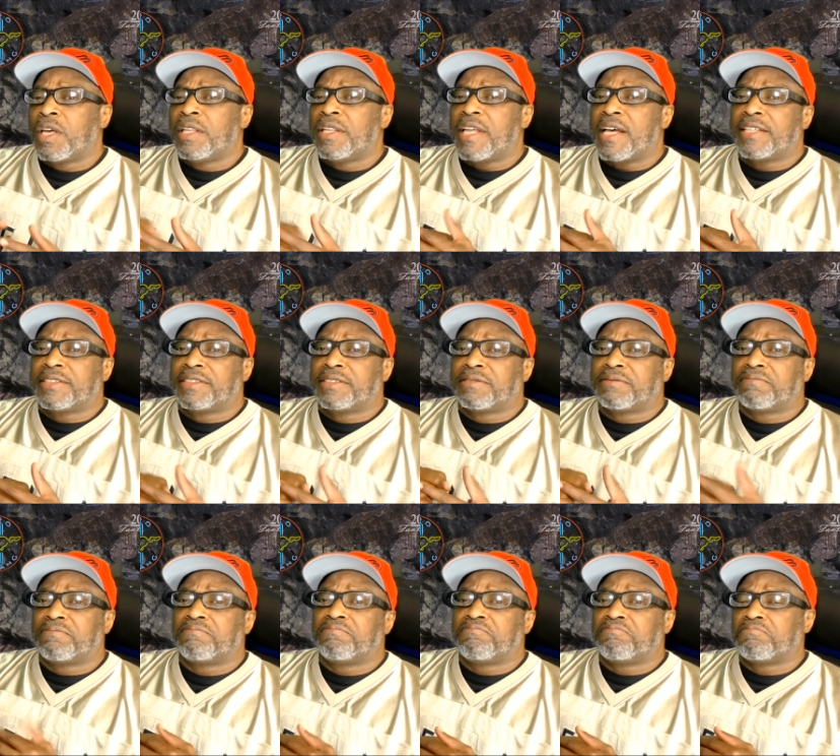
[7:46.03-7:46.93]
that's
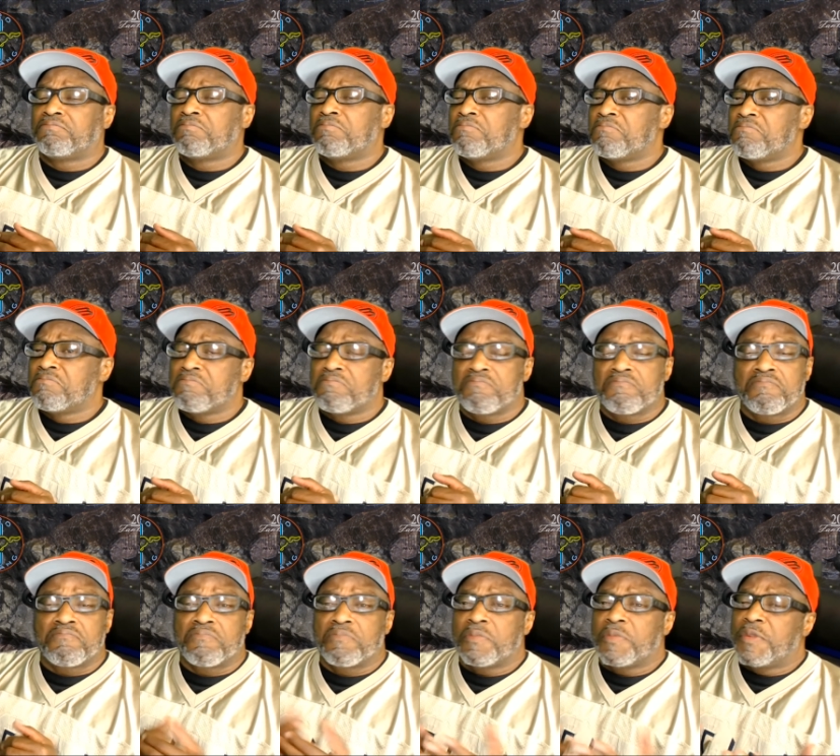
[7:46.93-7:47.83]

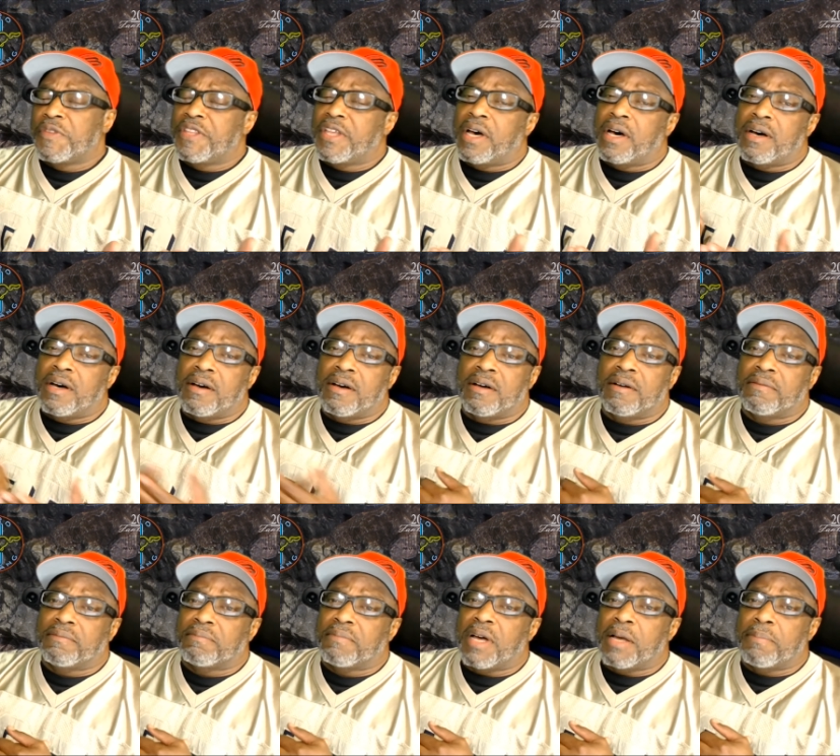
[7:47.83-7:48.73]

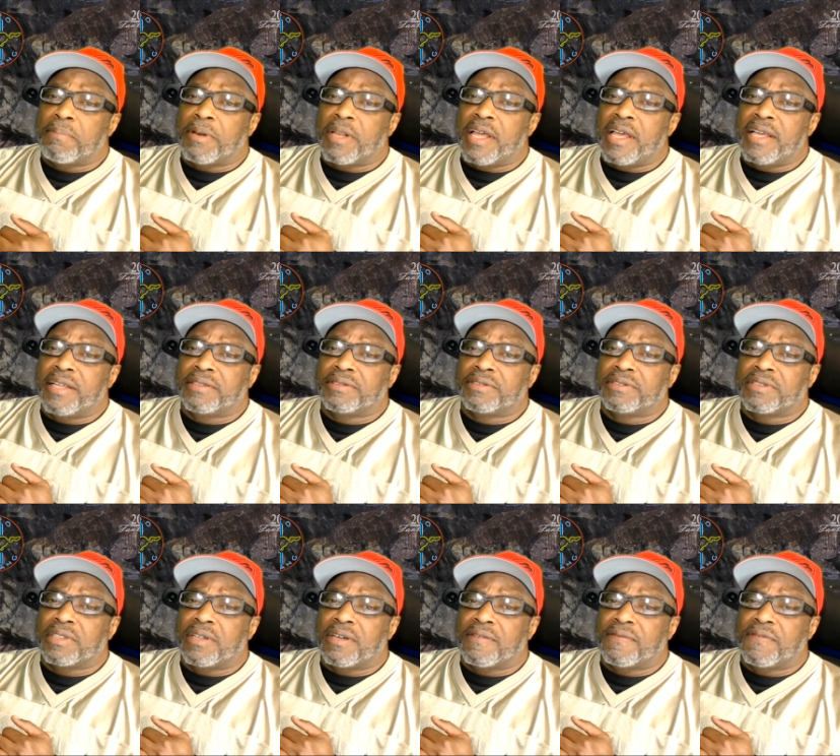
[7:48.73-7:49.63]
my plans
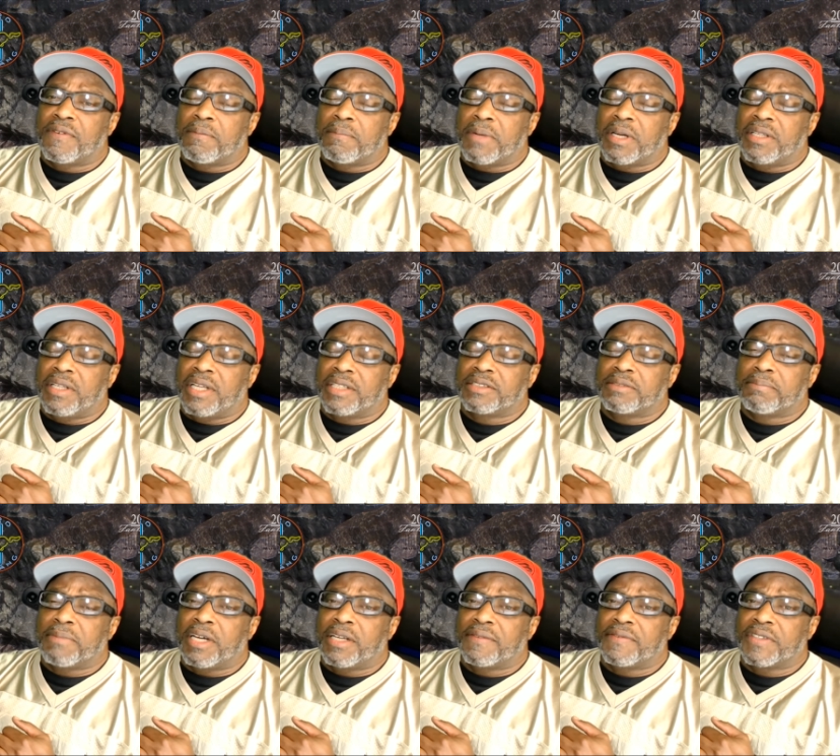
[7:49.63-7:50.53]
for my next
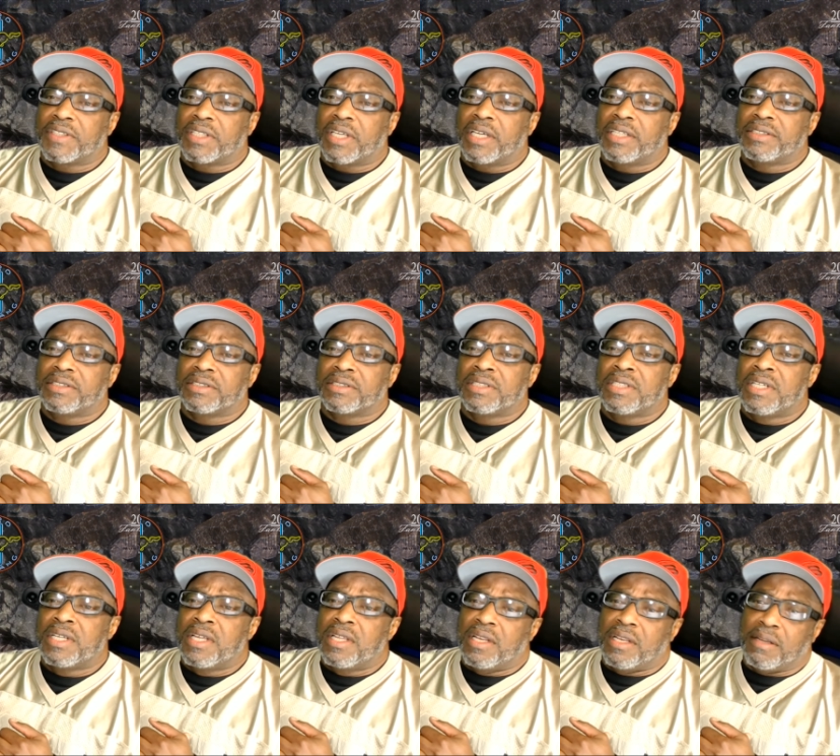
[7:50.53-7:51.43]
modification.
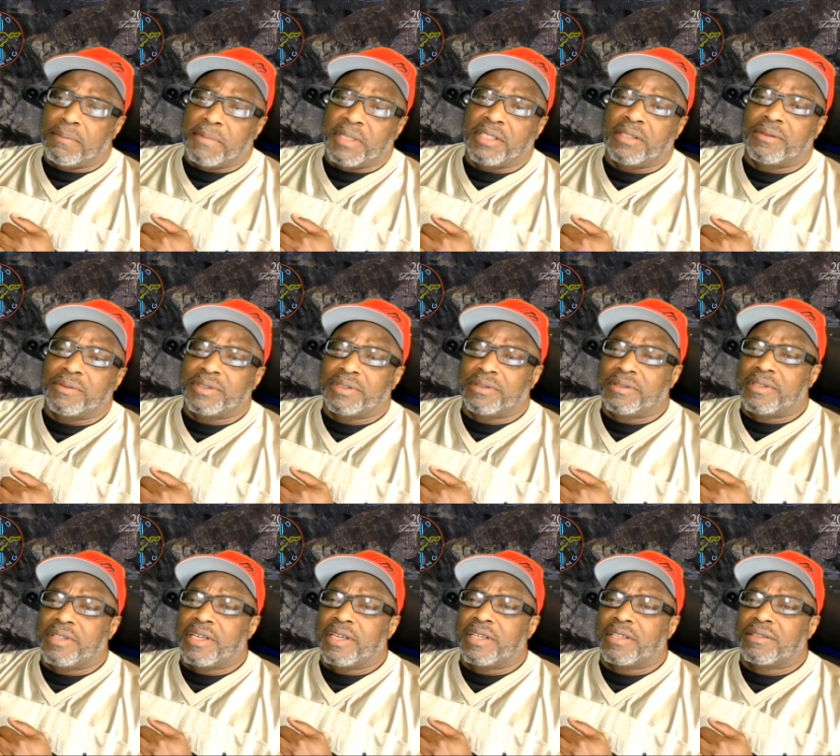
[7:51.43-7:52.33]
Let me know what you
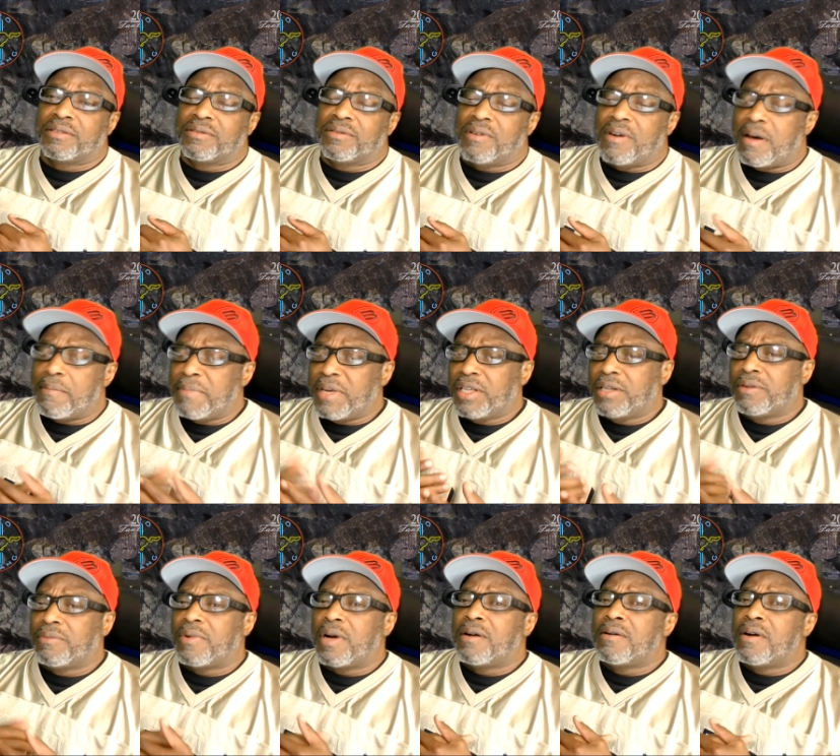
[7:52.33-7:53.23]
think. You know, I made a
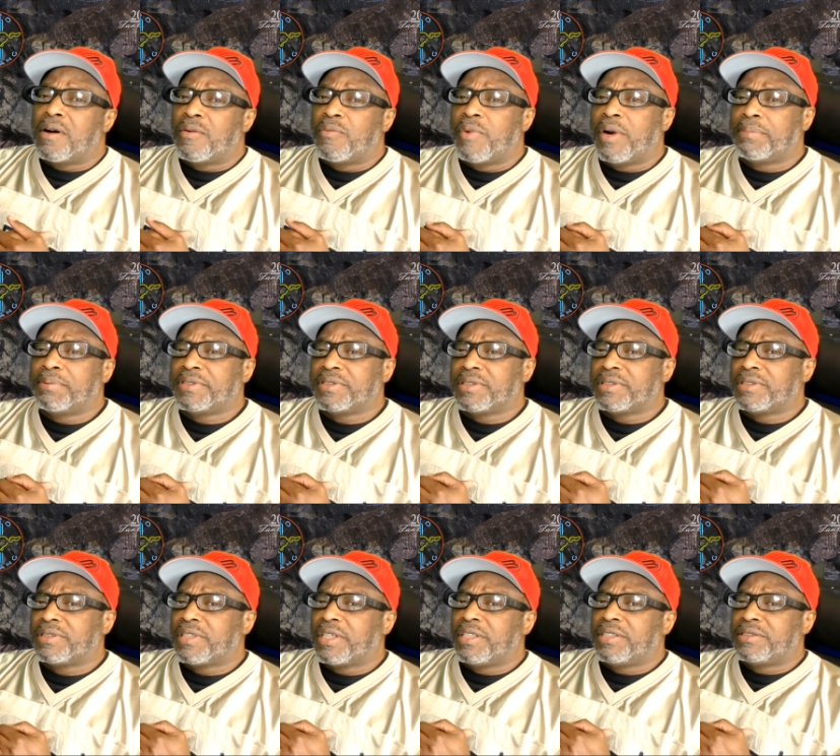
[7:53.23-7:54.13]

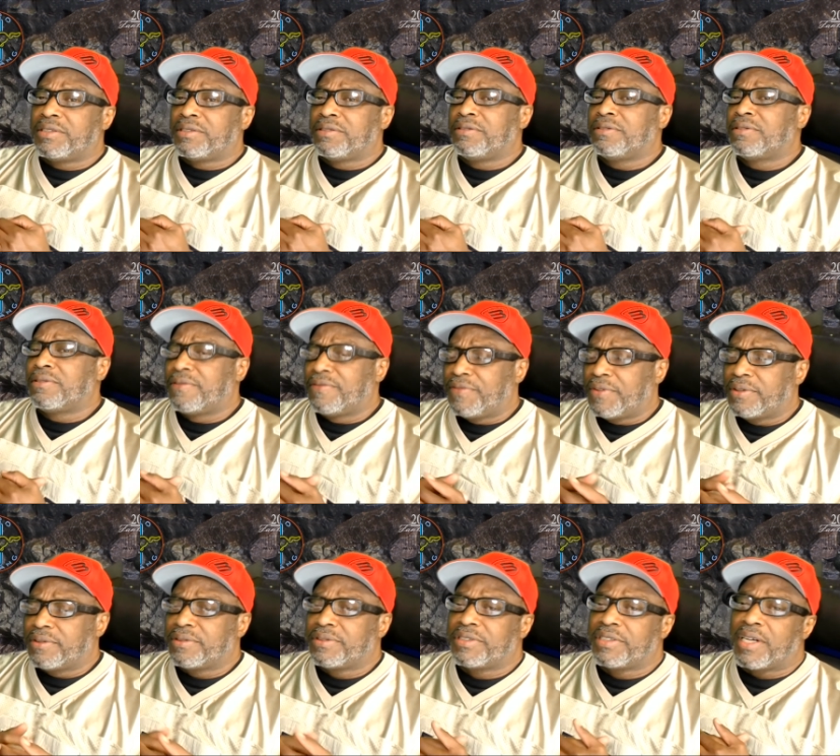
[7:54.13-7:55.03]
representation, you know,
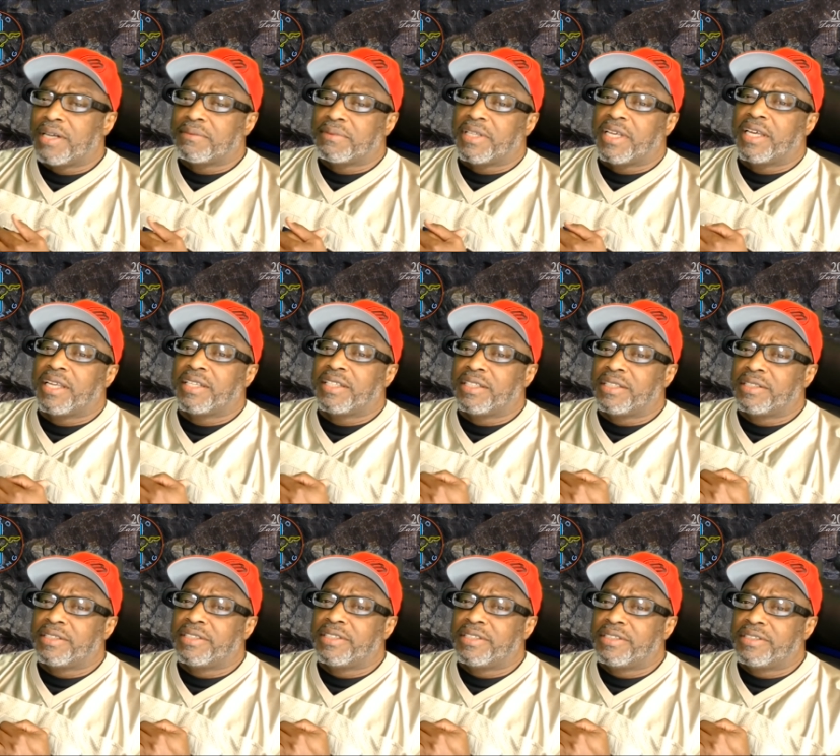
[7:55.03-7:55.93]
Photoshop that
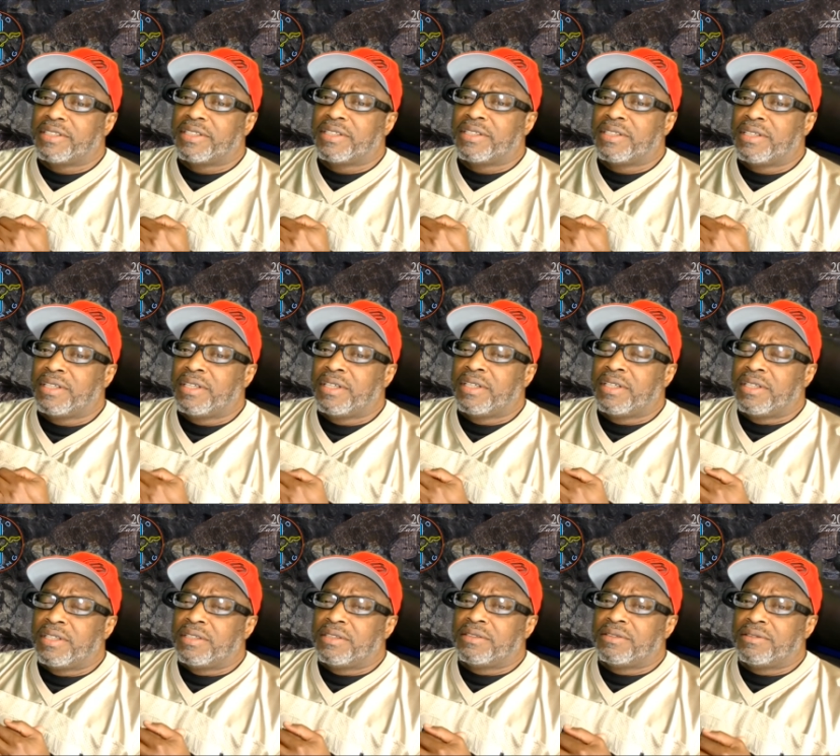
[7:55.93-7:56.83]
in, and
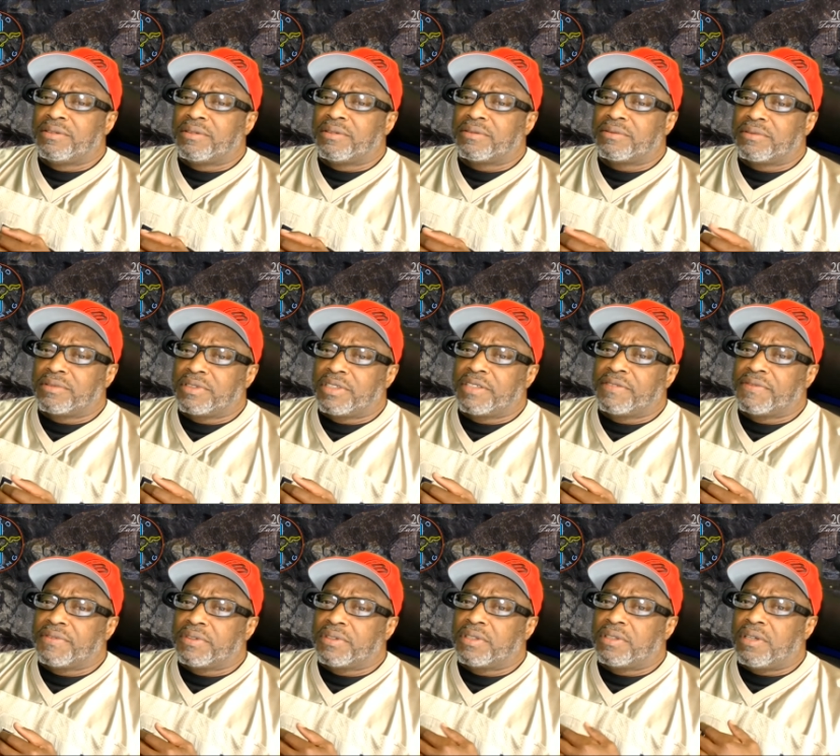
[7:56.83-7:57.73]
you know, give
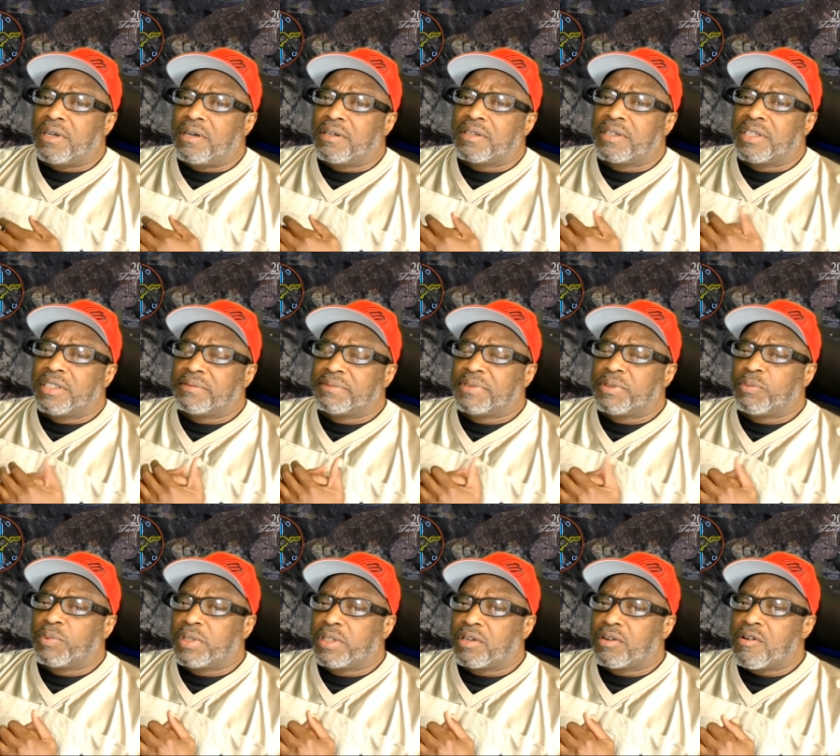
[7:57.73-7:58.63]
you a glimpse of
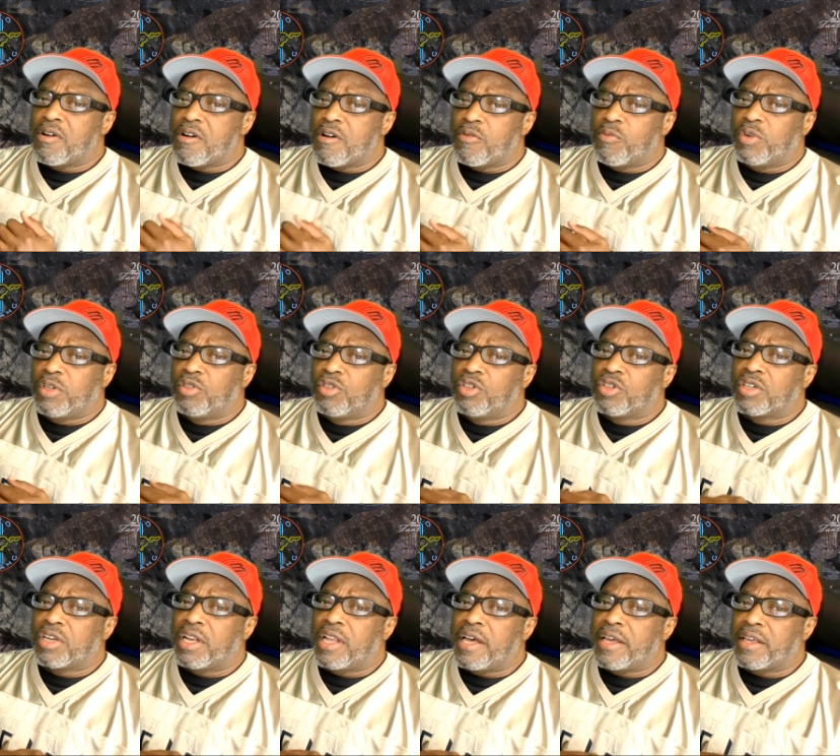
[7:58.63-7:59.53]
what the car would look
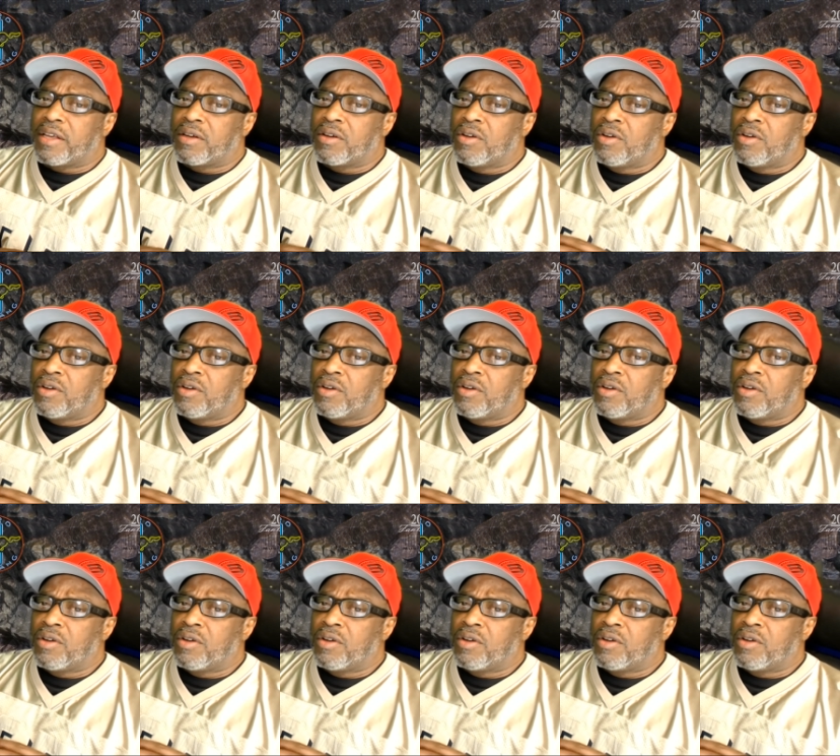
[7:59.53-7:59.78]
like